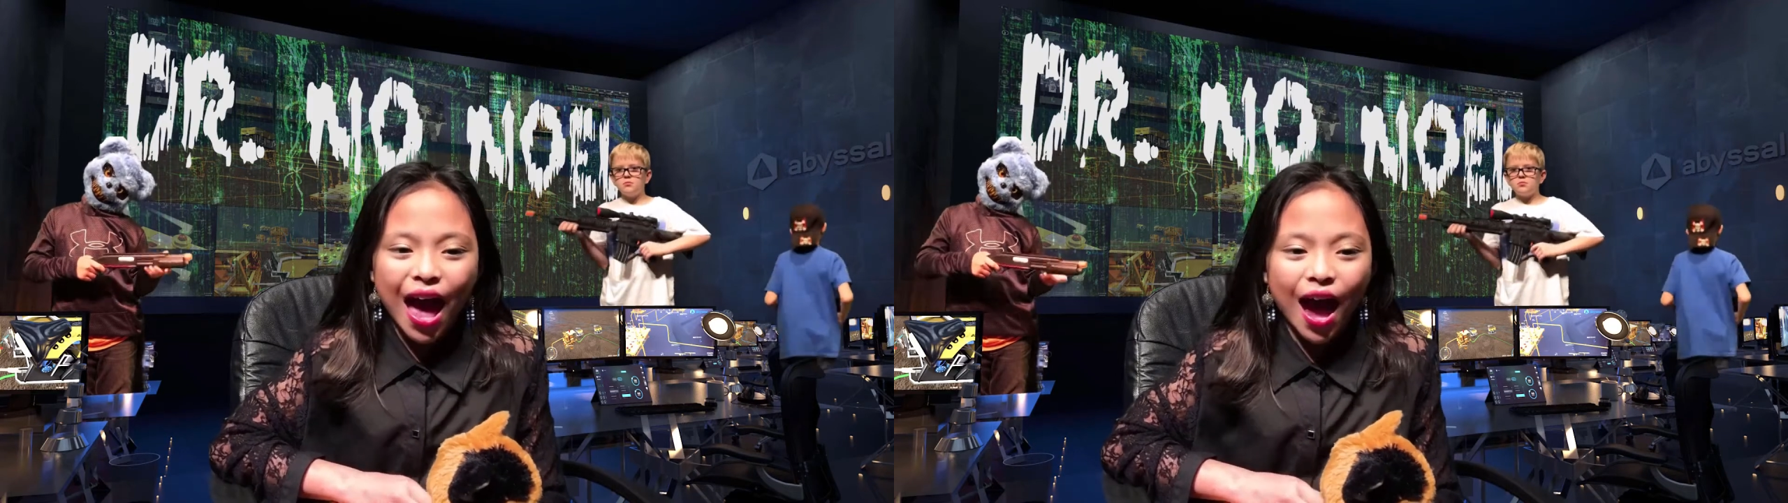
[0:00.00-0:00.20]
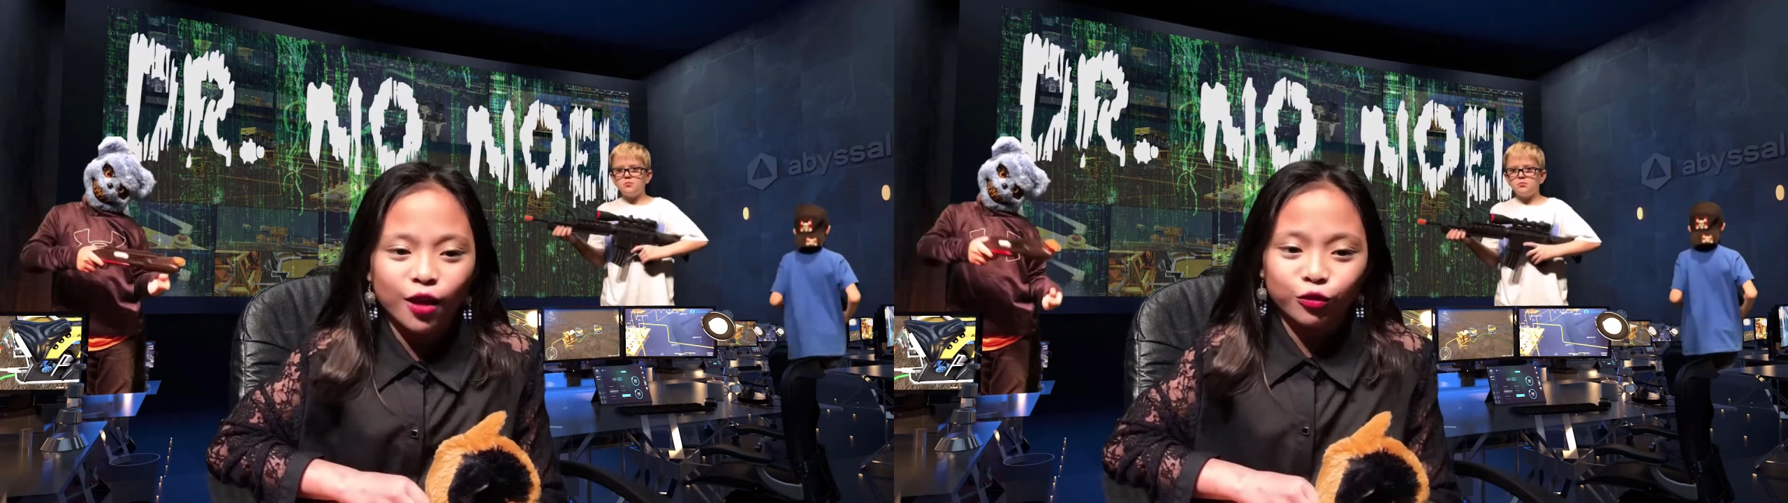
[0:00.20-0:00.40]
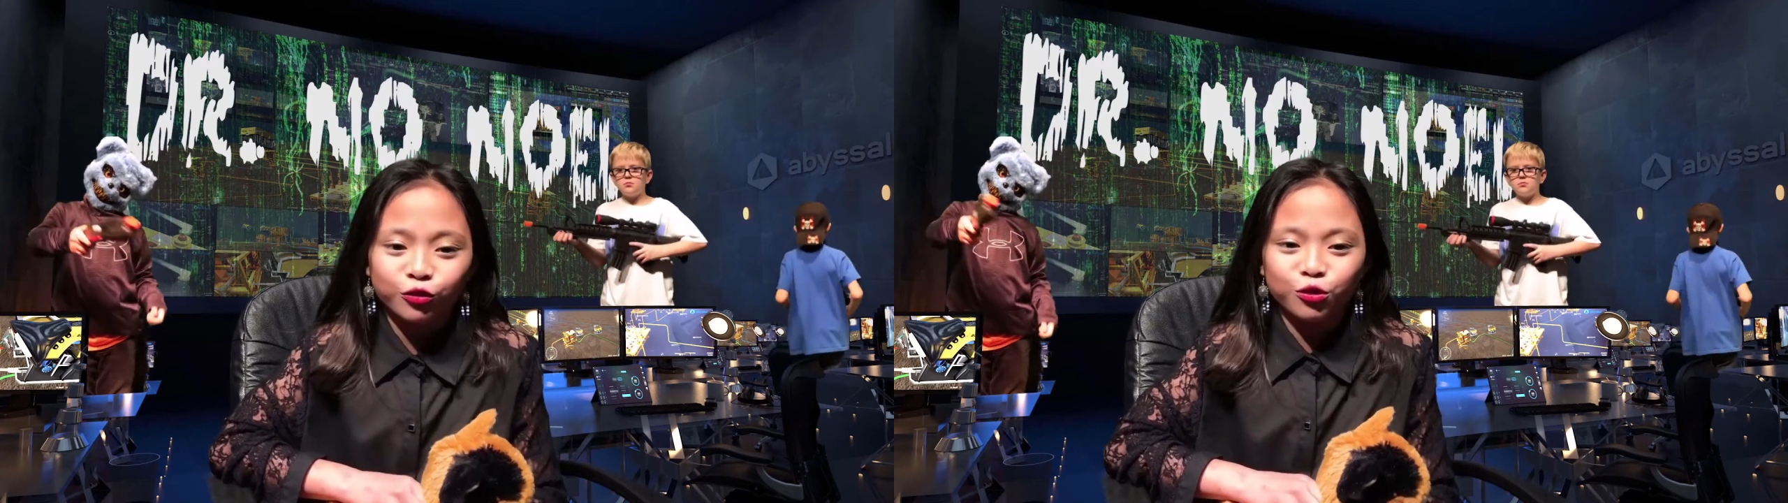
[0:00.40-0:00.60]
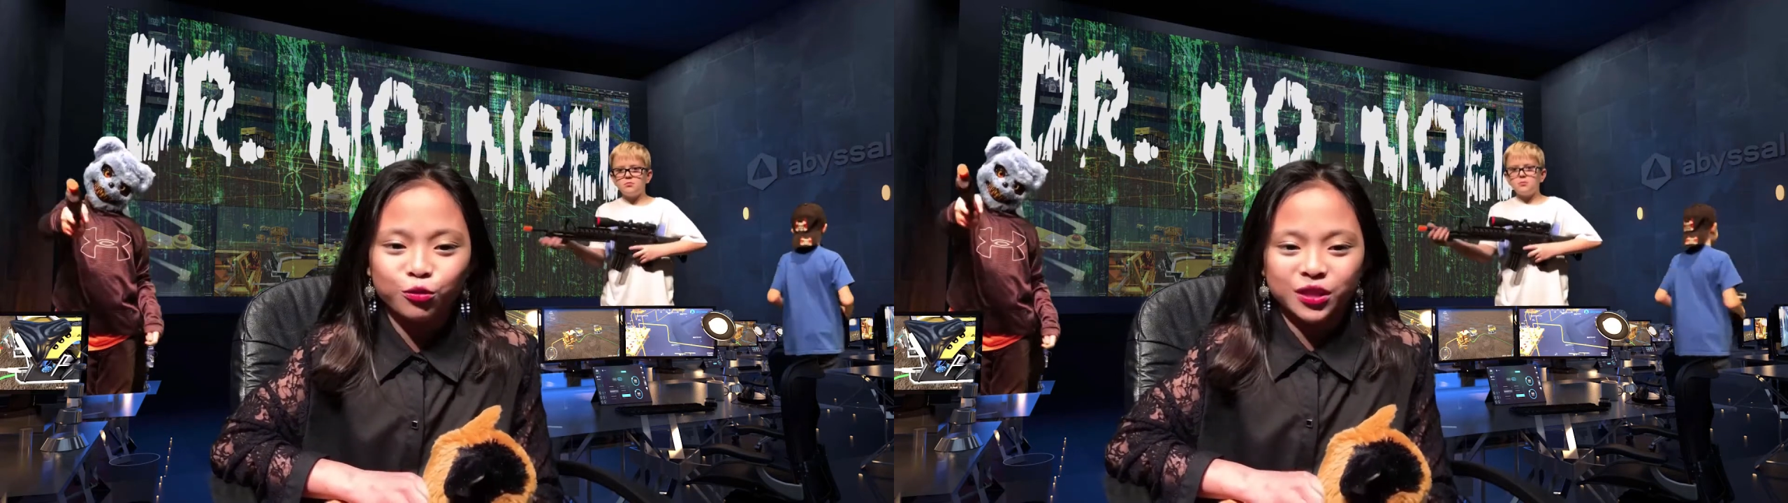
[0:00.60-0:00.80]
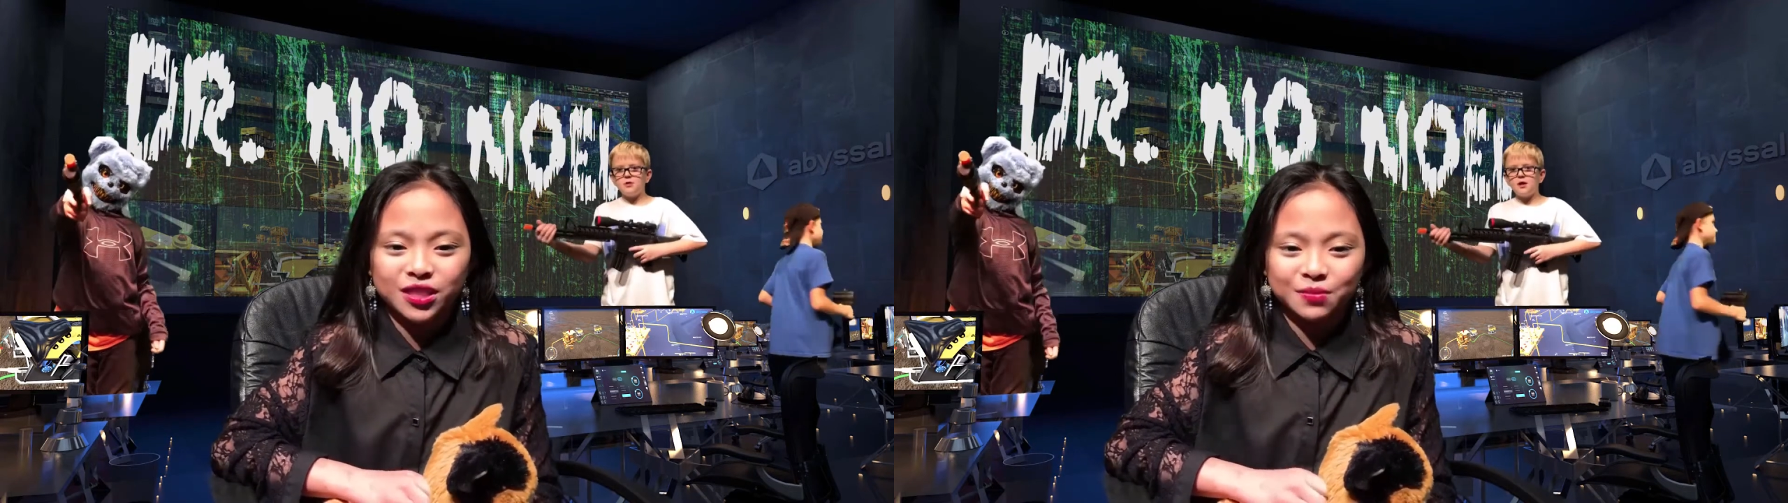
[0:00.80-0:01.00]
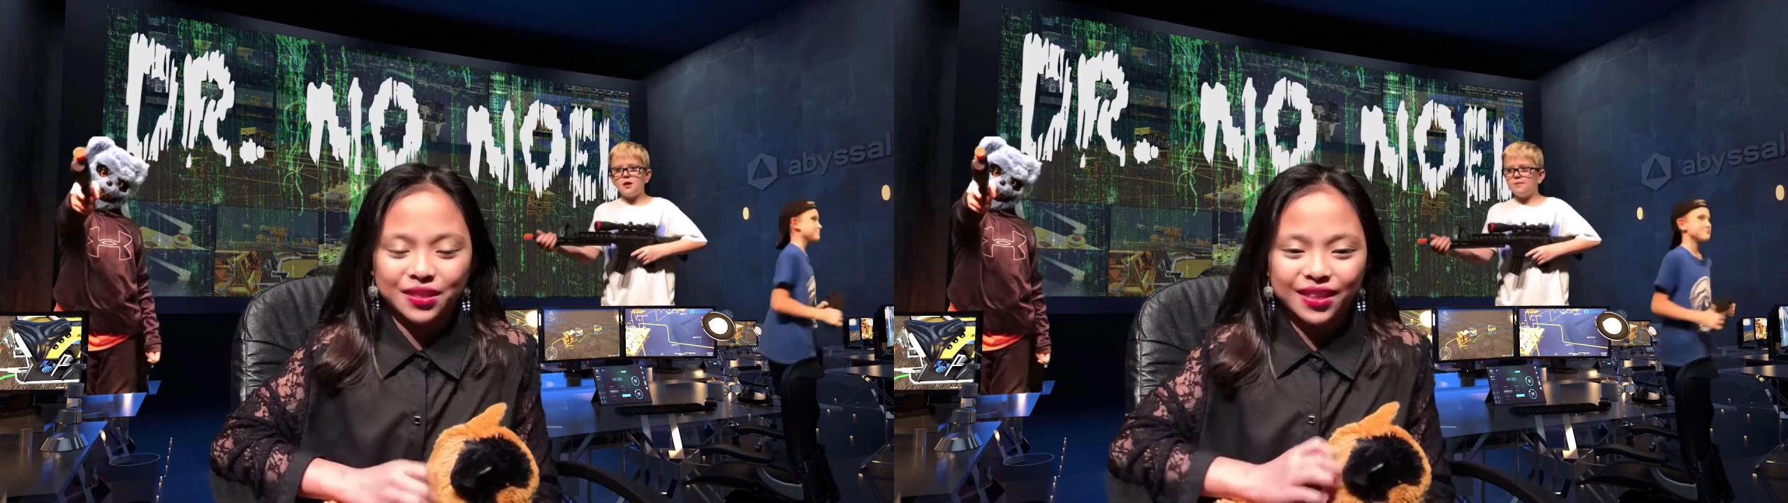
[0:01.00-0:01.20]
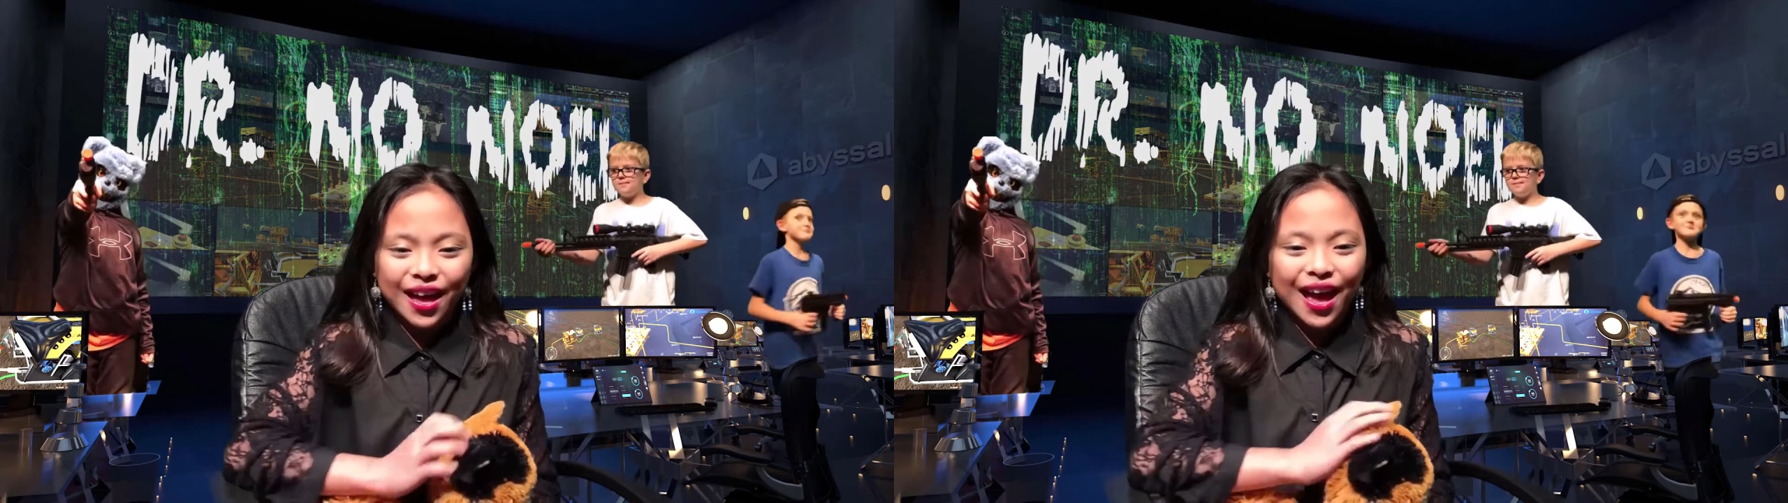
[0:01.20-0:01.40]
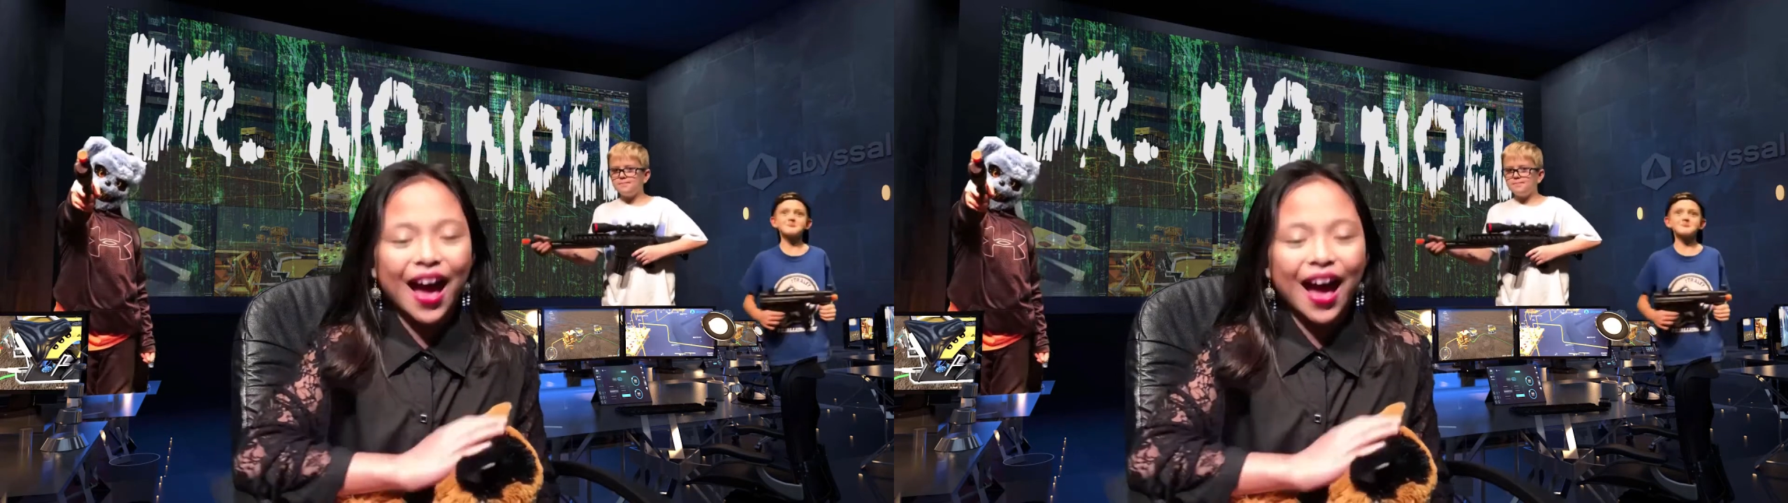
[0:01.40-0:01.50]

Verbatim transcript: out of Christmas.